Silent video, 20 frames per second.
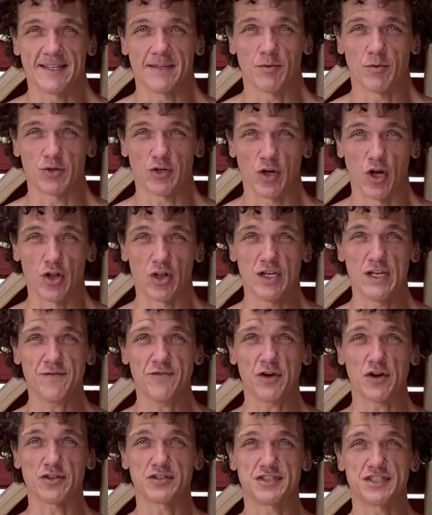We're gonna lift
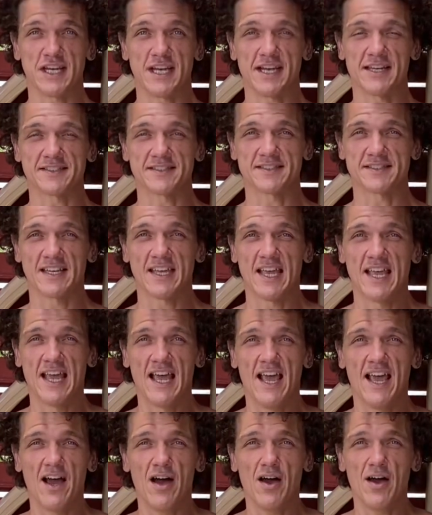our chest
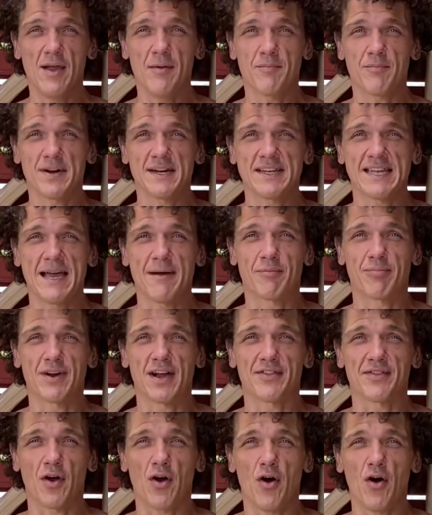and bring that
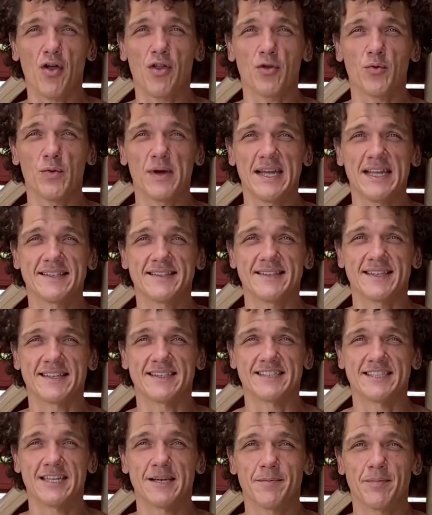breath all the way into the
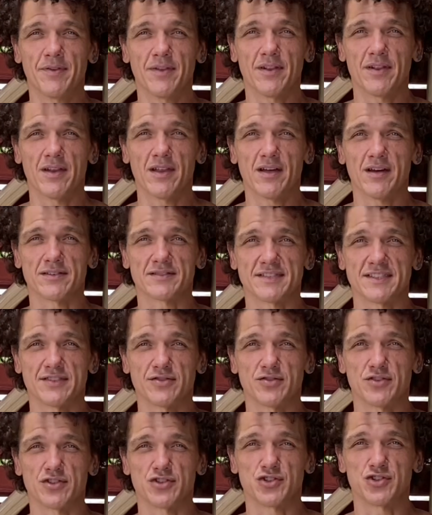tip of the lungs,
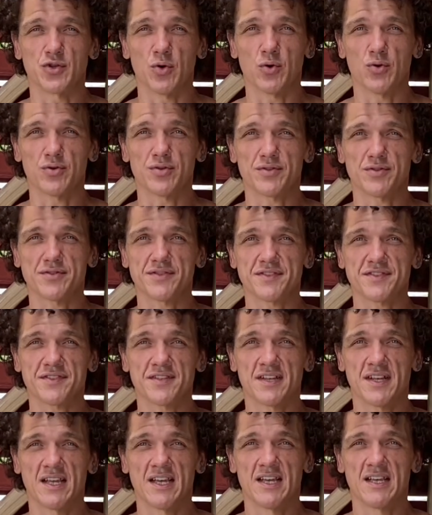into the shoulders.
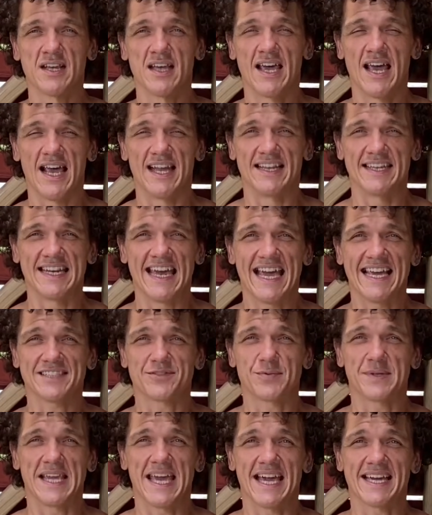And then as
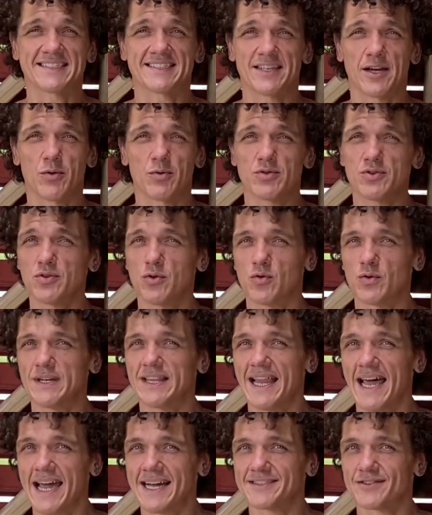we exhale, we're gonna
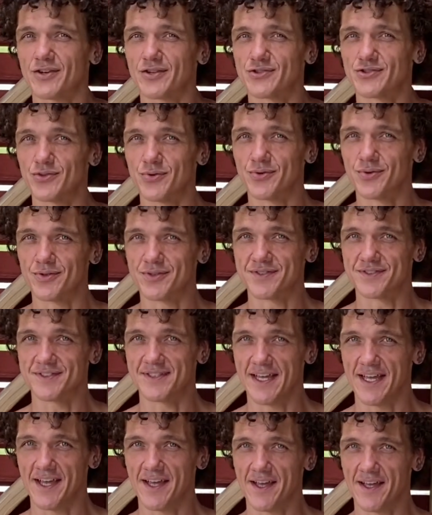relax our shoulders
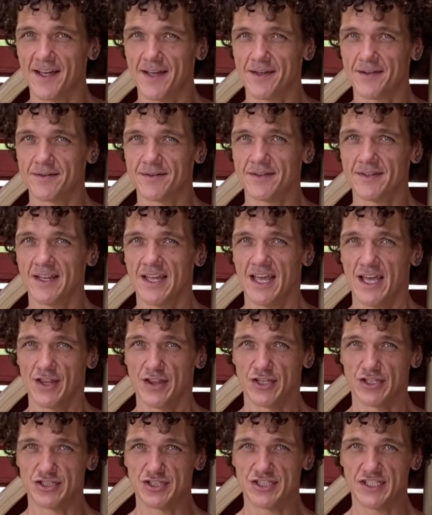down,
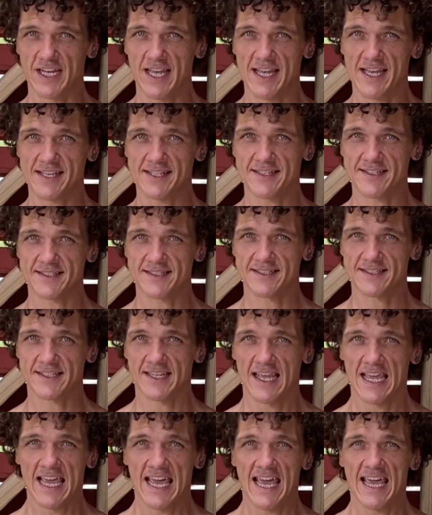the chest,
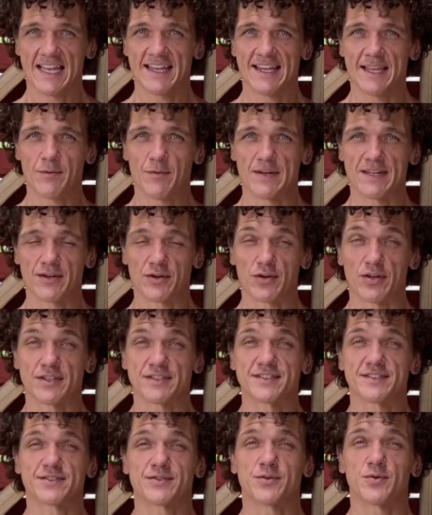and then we're gonna
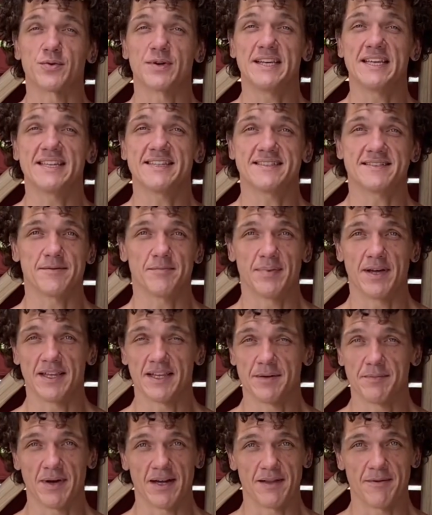squeeze the belly
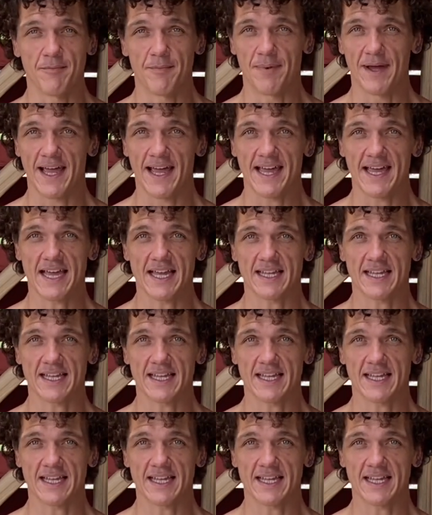button back.